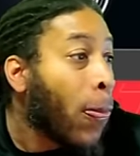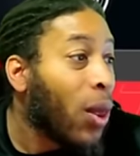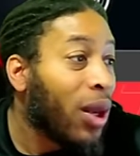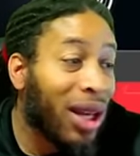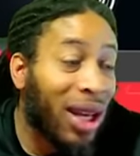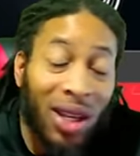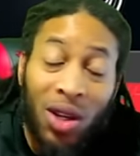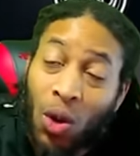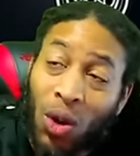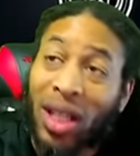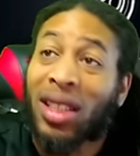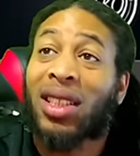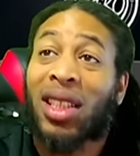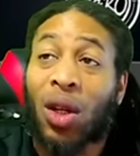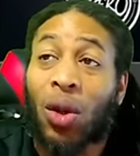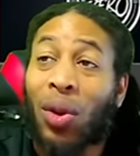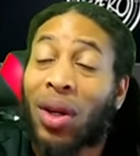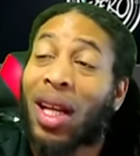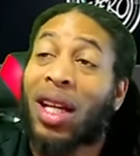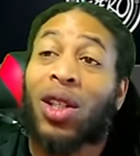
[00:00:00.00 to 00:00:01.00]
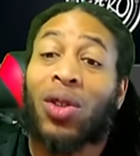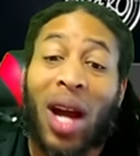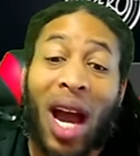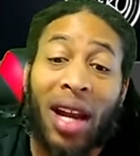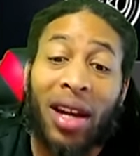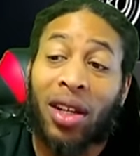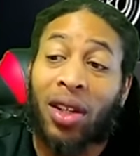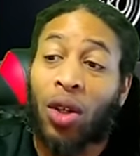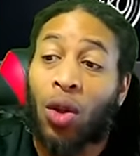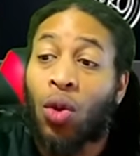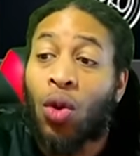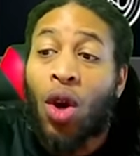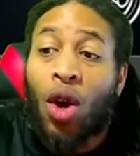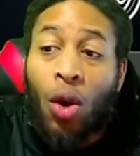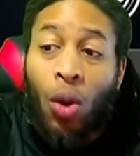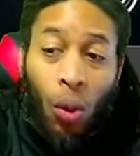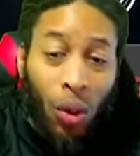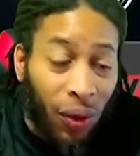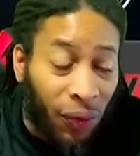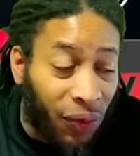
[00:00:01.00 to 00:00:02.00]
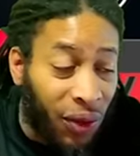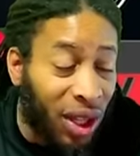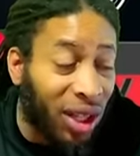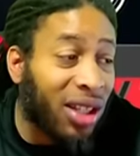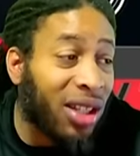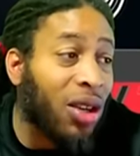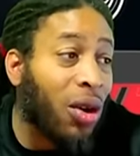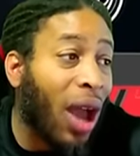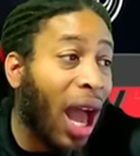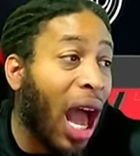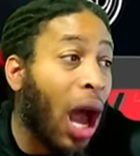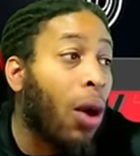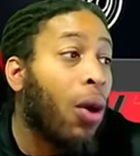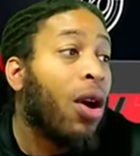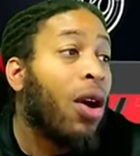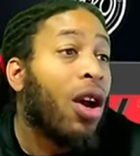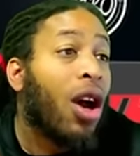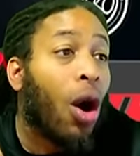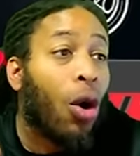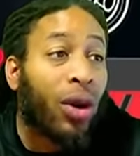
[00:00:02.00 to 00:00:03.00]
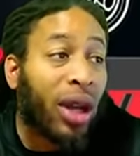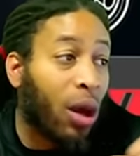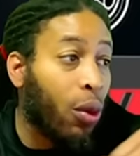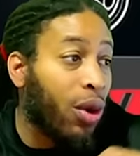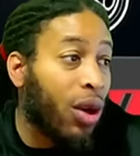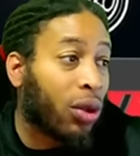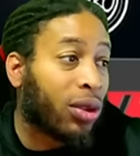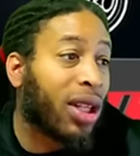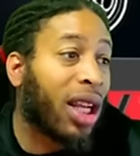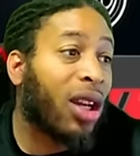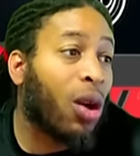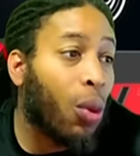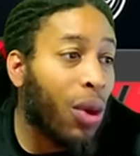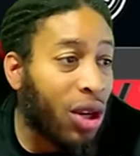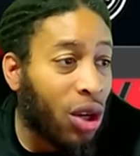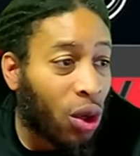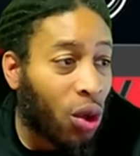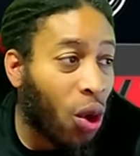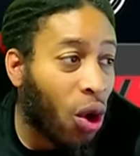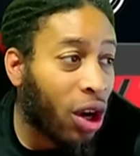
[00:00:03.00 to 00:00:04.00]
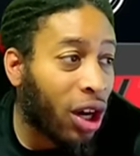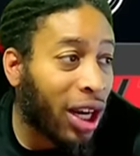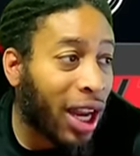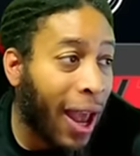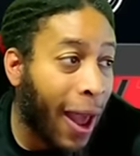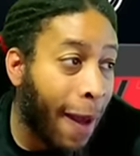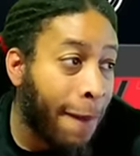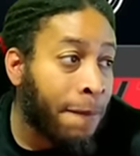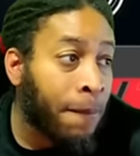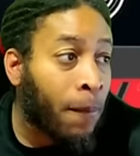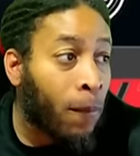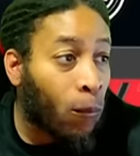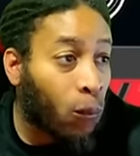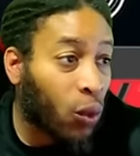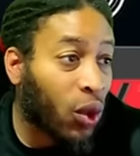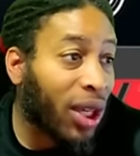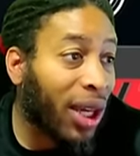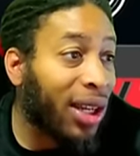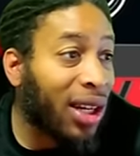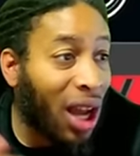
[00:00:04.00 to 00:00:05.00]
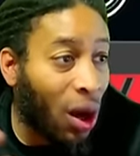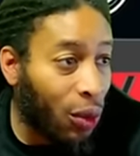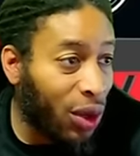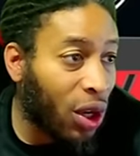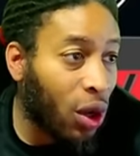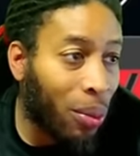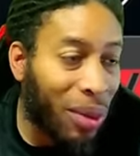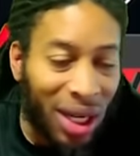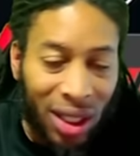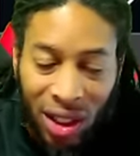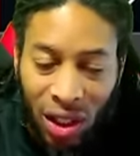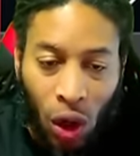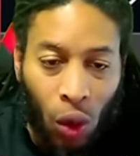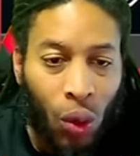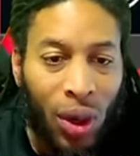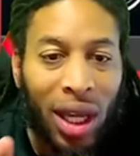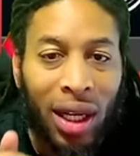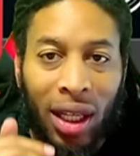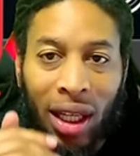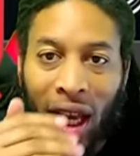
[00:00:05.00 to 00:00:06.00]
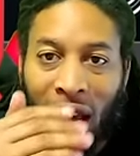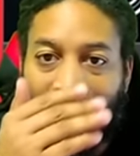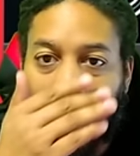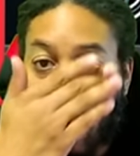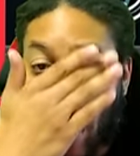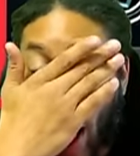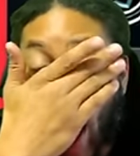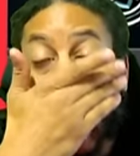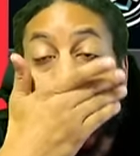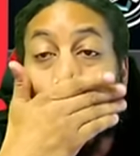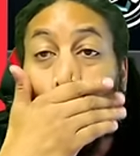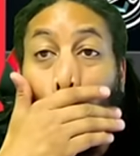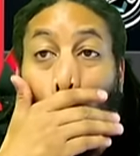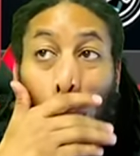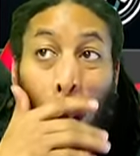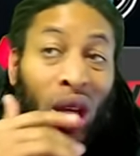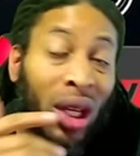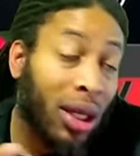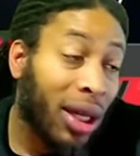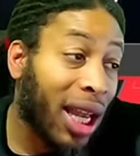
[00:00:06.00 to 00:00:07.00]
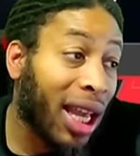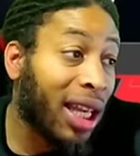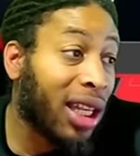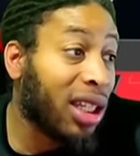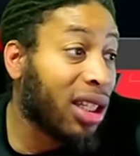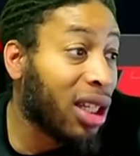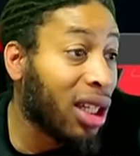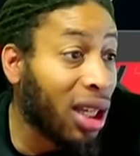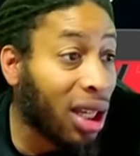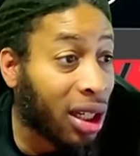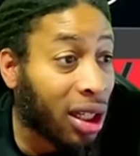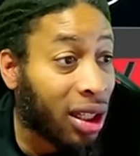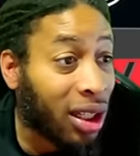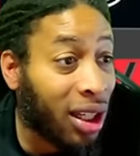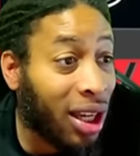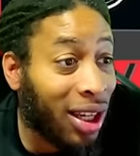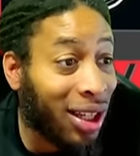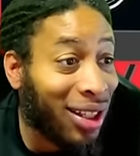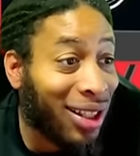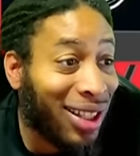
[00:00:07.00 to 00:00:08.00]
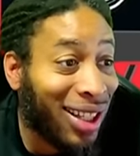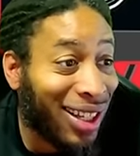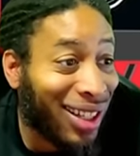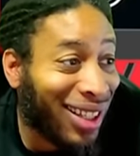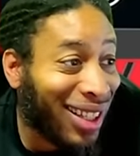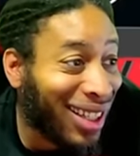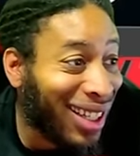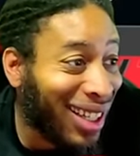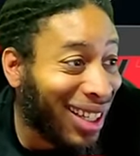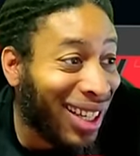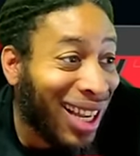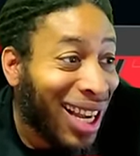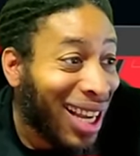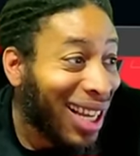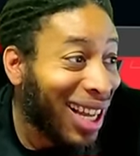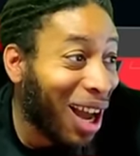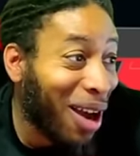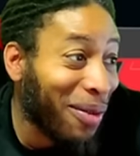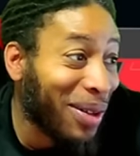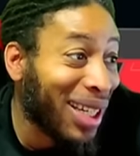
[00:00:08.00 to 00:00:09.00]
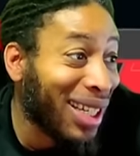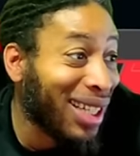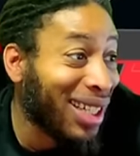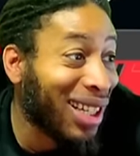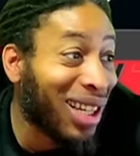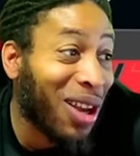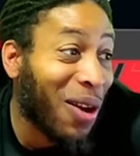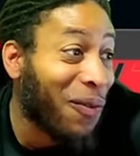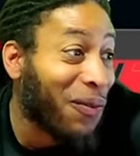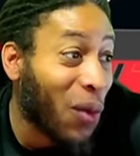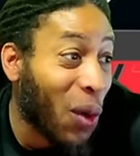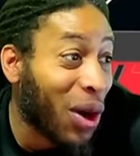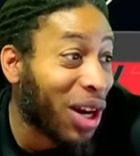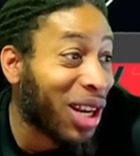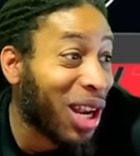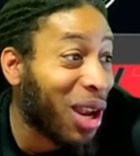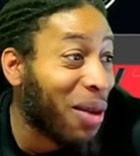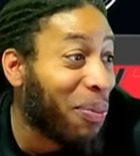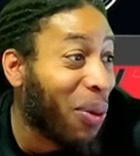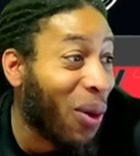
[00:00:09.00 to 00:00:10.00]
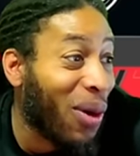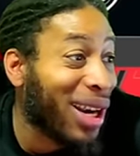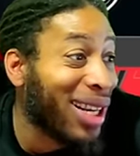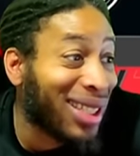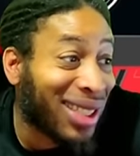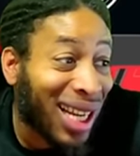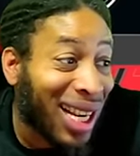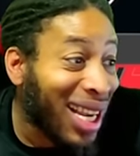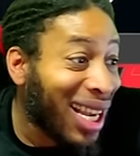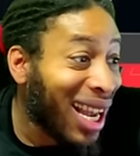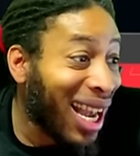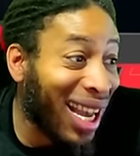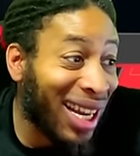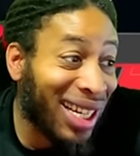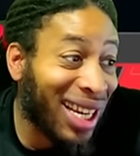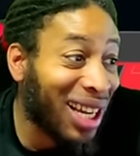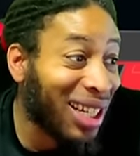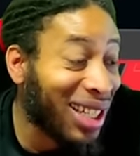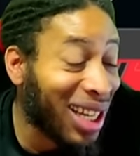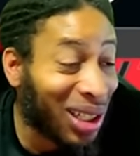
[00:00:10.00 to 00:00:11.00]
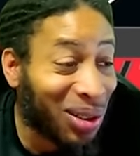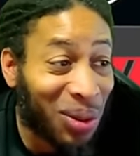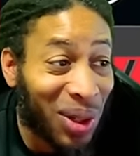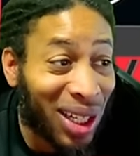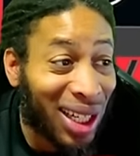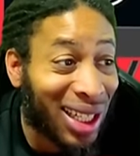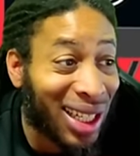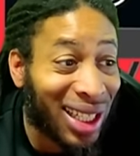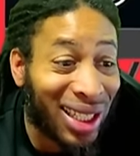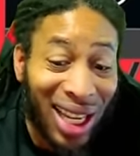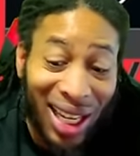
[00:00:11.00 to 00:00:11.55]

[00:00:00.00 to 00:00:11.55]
You can see what they tried to do. We feeling you out. Okay, we're gonna take away your corner guy. Okay, now we're gonna make Joe win the game by himself. And he did it. I mean, he did forty-eight points, and, and that's what it is.